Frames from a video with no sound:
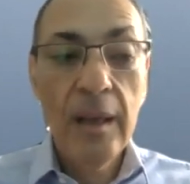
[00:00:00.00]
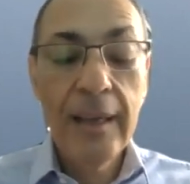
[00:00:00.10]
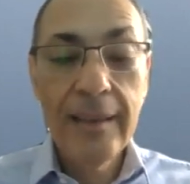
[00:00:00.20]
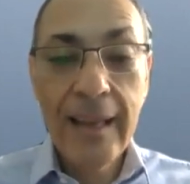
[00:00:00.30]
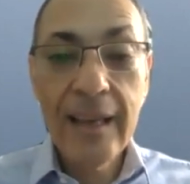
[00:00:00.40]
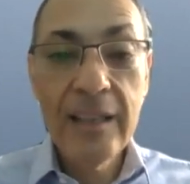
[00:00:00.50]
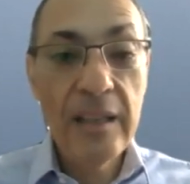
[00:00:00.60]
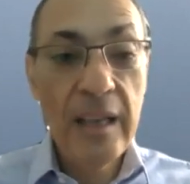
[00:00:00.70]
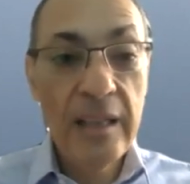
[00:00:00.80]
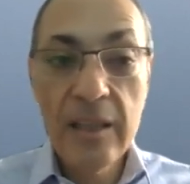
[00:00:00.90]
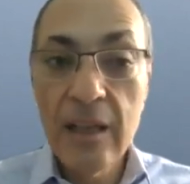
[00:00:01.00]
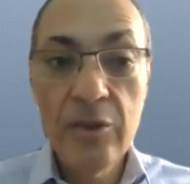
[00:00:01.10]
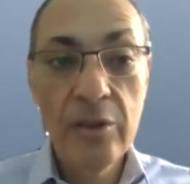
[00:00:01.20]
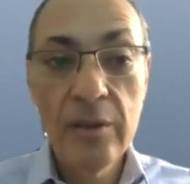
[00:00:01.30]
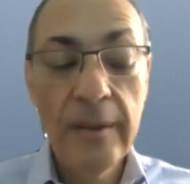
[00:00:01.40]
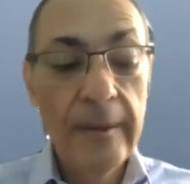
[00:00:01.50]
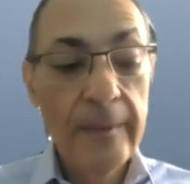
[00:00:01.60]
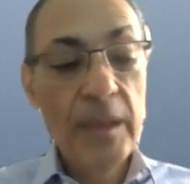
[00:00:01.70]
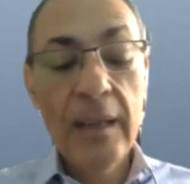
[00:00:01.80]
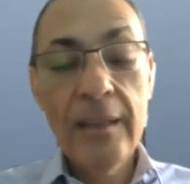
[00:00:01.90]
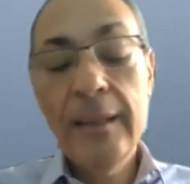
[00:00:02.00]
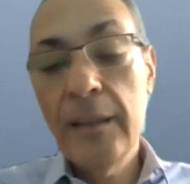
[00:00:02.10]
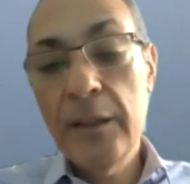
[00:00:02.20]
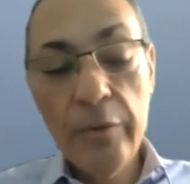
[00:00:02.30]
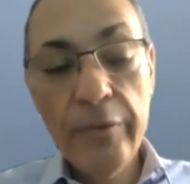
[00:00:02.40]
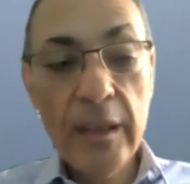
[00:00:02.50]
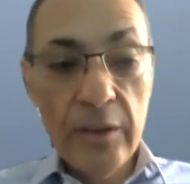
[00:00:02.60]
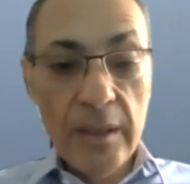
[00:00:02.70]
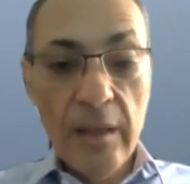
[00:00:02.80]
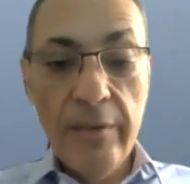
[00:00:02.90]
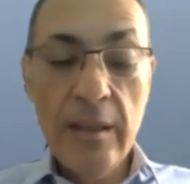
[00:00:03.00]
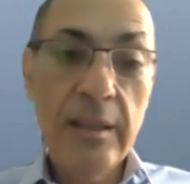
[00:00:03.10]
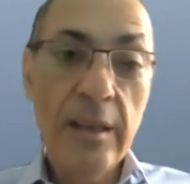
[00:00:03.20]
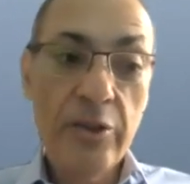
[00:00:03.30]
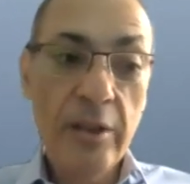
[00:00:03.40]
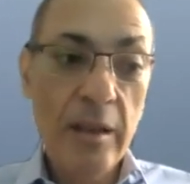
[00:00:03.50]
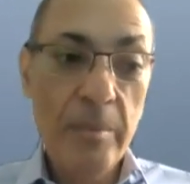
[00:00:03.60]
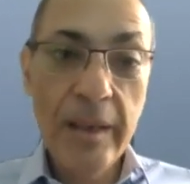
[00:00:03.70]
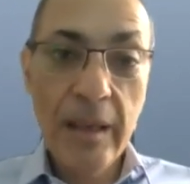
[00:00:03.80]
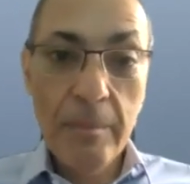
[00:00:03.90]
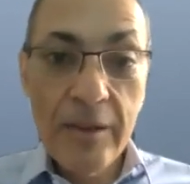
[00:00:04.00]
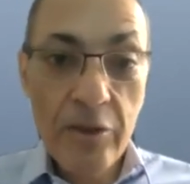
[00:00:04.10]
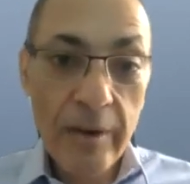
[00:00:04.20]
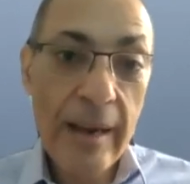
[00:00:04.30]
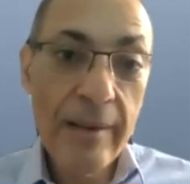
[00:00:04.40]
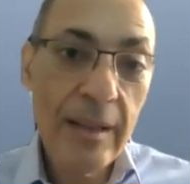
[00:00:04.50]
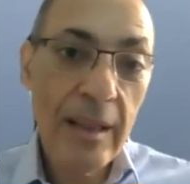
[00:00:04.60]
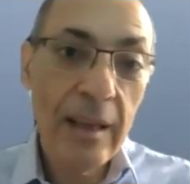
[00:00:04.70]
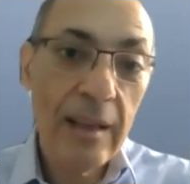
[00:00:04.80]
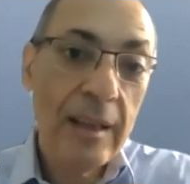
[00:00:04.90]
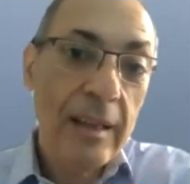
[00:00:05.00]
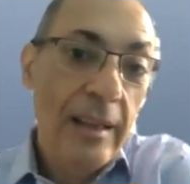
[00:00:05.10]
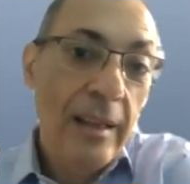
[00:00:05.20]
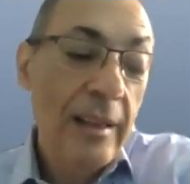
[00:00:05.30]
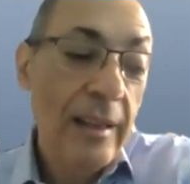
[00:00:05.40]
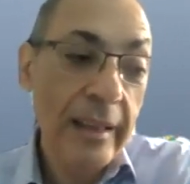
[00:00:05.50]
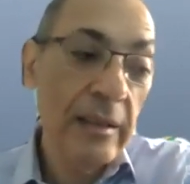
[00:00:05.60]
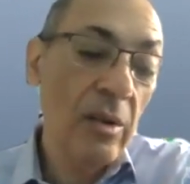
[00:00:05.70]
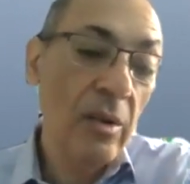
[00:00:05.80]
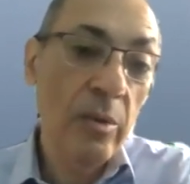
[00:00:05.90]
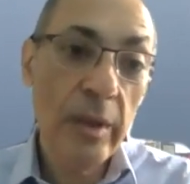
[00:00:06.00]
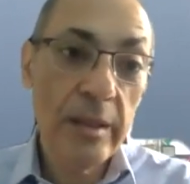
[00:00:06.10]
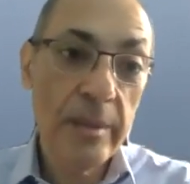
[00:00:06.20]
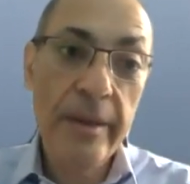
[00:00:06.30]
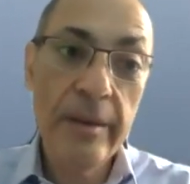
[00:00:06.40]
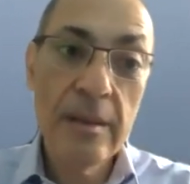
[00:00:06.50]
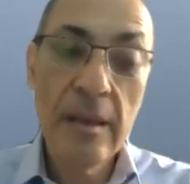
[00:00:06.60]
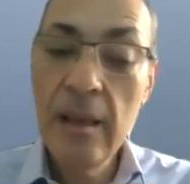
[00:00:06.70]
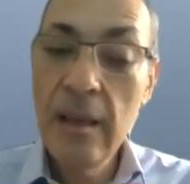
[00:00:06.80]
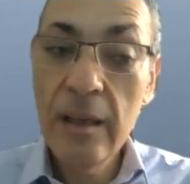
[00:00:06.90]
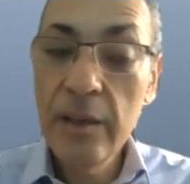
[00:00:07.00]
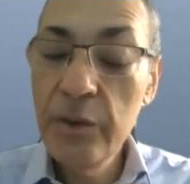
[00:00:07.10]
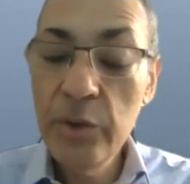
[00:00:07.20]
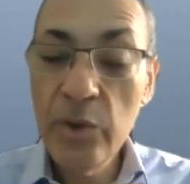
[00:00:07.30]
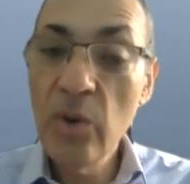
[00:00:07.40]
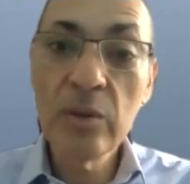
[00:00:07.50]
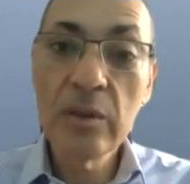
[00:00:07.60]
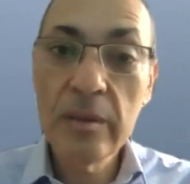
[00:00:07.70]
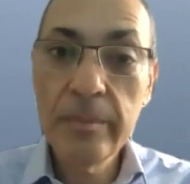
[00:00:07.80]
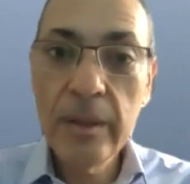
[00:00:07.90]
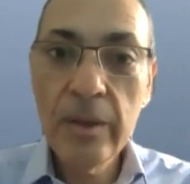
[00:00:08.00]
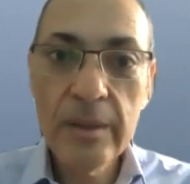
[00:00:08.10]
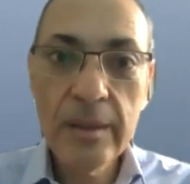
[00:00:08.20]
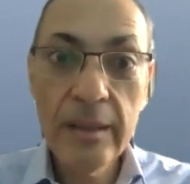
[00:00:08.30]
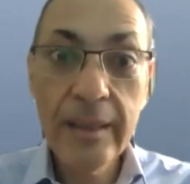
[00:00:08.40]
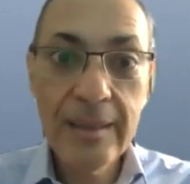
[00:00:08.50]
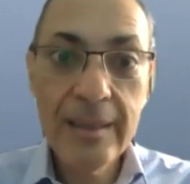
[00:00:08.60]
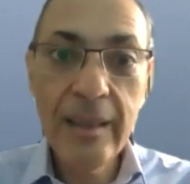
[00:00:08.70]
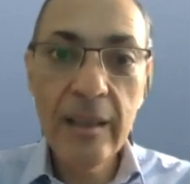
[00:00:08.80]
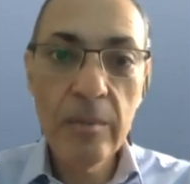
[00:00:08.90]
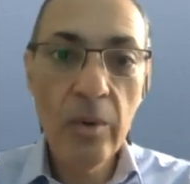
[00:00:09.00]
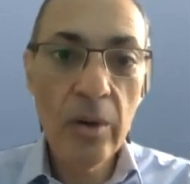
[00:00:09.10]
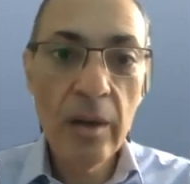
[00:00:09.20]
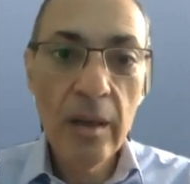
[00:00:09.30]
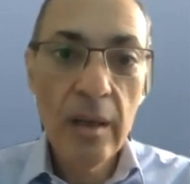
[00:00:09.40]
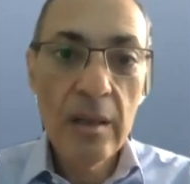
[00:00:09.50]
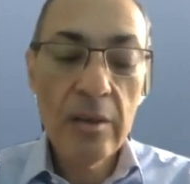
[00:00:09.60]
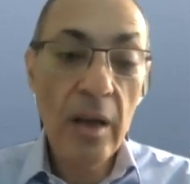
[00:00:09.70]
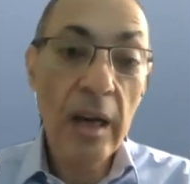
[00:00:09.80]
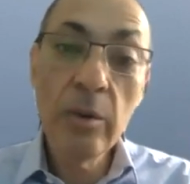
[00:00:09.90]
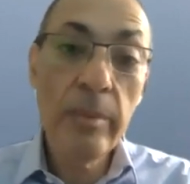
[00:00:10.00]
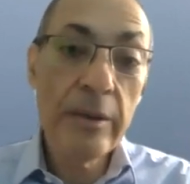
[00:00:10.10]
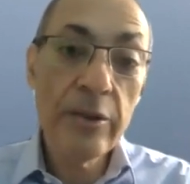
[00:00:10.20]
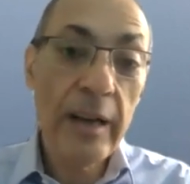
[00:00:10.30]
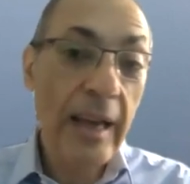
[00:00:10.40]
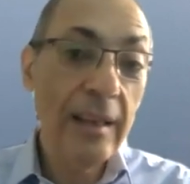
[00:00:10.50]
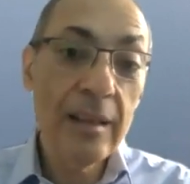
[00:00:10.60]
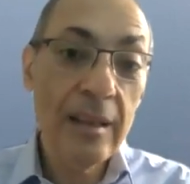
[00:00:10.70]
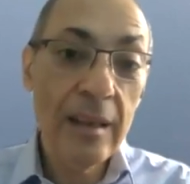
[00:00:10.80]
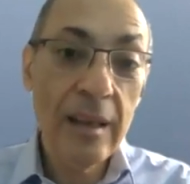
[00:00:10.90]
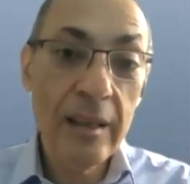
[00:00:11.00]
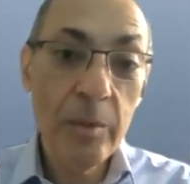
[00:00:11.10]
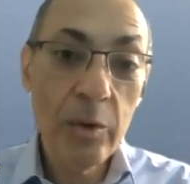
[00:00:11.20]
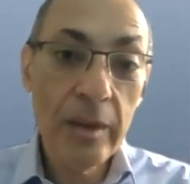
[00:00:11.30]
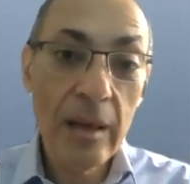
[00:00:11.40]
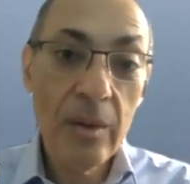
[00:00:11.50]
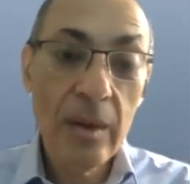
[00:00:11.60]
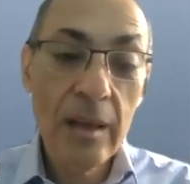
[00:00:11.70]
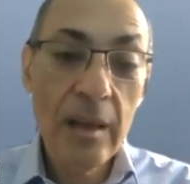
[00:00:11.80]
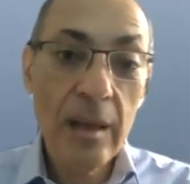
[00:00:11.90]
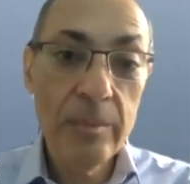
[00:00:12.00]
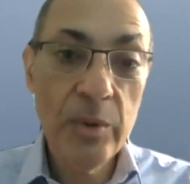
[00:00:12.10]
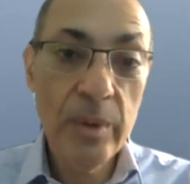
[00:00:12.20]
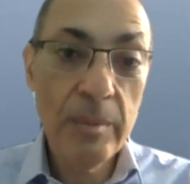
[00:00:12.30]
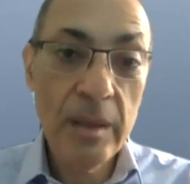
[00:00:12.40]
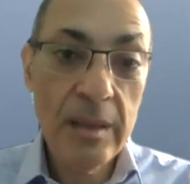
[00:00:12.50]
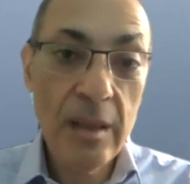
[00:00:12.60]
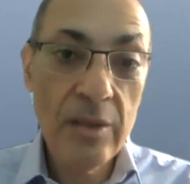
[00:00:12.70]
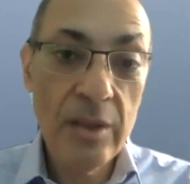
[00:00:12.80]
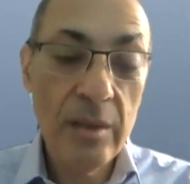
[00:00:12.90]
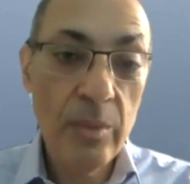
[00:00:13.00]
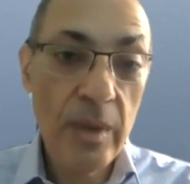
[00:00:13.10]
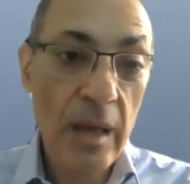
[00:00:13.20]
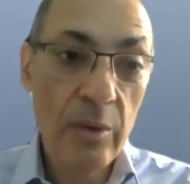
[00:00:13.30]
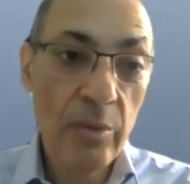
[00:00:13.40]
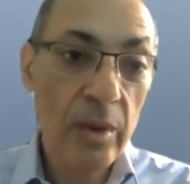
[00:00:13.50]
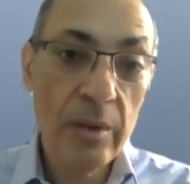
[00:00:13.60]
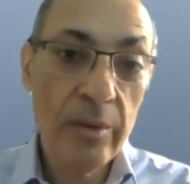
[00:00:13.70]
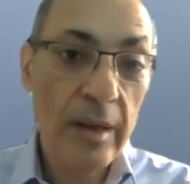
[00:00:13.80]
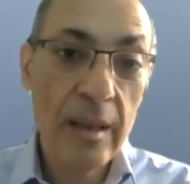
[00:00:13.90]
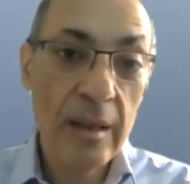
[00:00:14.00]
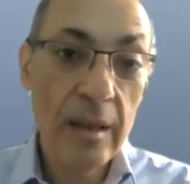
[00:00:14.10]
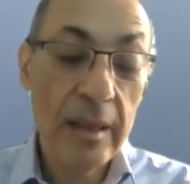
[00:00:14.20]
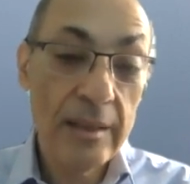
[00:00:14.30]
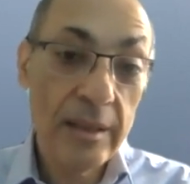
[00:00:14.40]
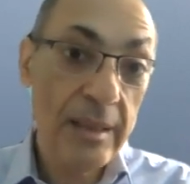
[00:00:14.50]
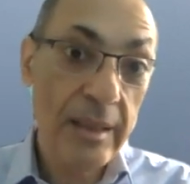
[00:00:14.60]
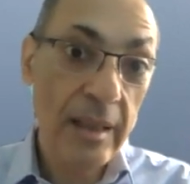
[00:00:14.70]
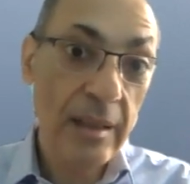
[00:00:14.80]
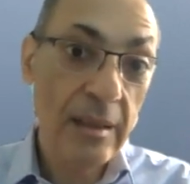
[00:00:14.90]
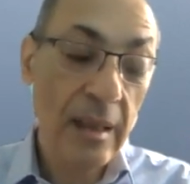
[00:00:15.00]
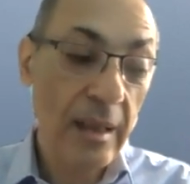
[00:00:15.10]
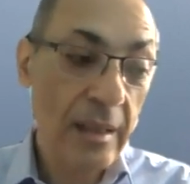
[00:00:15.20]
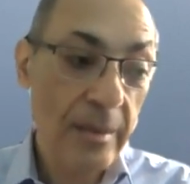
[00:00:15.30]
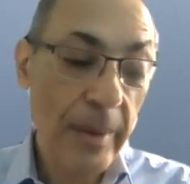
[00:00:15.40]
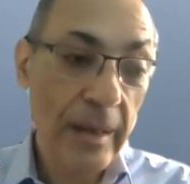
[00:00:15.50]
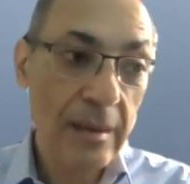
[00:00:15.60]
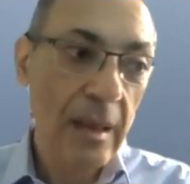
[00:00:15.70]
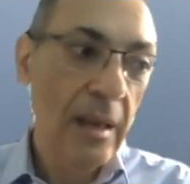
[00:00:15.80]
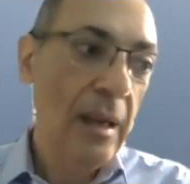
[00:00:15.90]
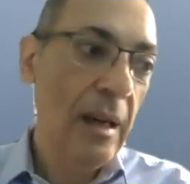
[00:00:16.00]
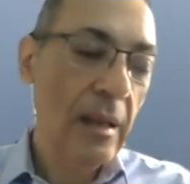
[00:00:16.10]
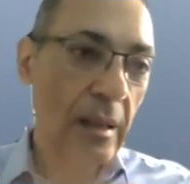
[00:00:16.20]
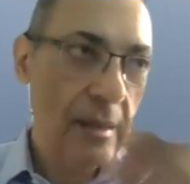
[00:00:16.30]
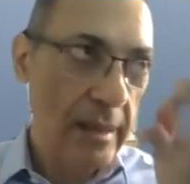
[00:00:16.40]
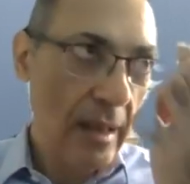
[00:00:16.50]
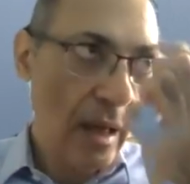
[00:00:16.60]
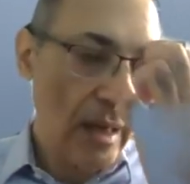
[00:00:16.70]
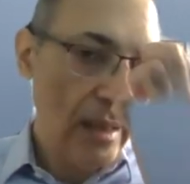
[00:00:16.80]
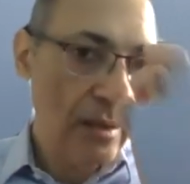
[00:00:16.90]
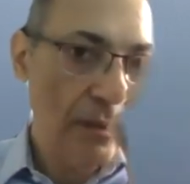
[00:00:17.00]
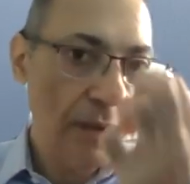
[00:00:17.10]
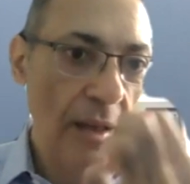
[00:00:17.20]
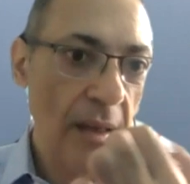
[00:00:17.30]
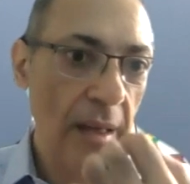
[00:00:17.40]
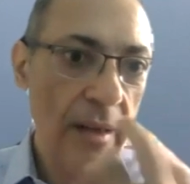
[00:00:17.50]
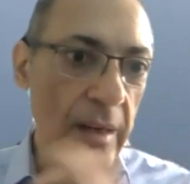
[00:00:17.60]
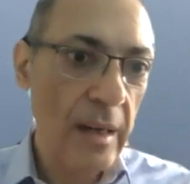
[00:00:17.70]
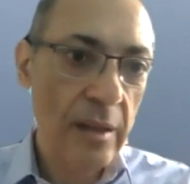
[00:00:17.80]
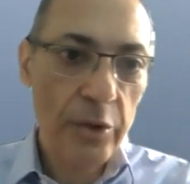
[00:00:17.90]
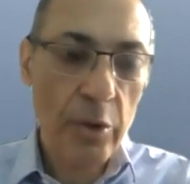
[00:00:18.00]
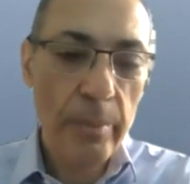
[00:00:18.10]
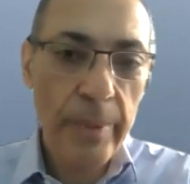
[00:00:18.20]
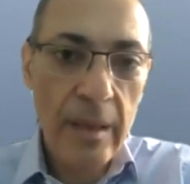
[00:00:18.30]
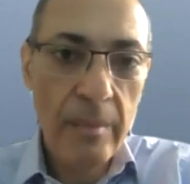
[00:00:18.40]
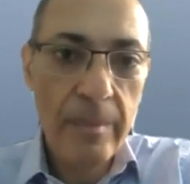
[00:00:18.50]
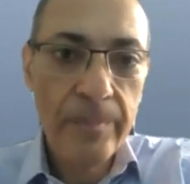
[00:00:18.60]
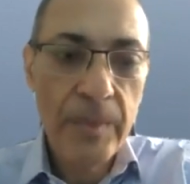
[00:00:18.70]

And that is essential. And you'll find yourself as a surgeon in the beginning measuring everything. And then later on with experience, you don't, because you could see it more. So I don't measure anything anymore now. I'm doing my surgery without a ruler or anything. I could just see it, I can expect, and I could see the heights of here and here and just compare them.